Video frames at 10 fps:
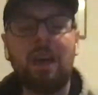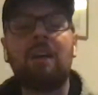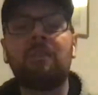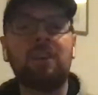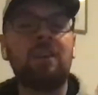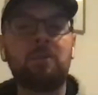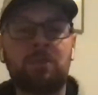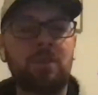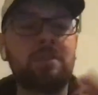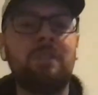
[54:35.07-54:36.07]

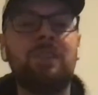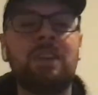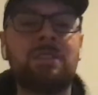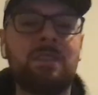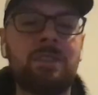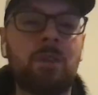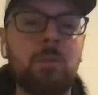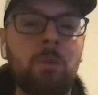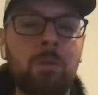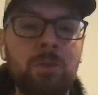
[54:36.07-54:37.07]
Yugoslavia, which doesn't even
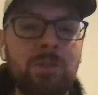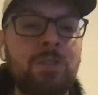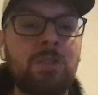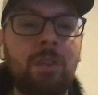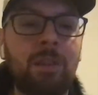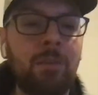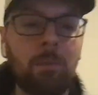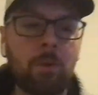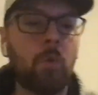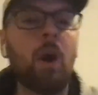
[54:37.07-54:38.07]
exist anymore, but
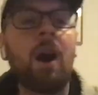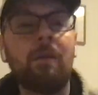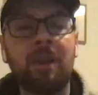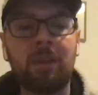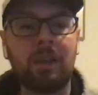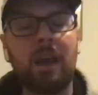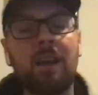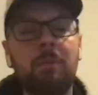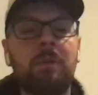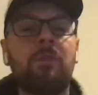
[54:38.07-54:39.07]
just
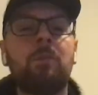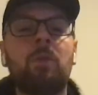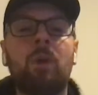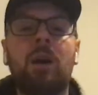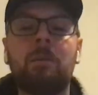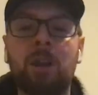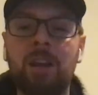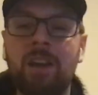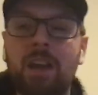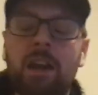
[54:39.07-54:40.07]
Guam. The guy could be from
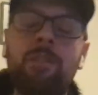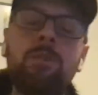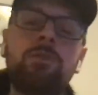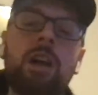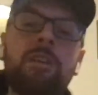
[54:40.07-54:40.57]
Guam, right?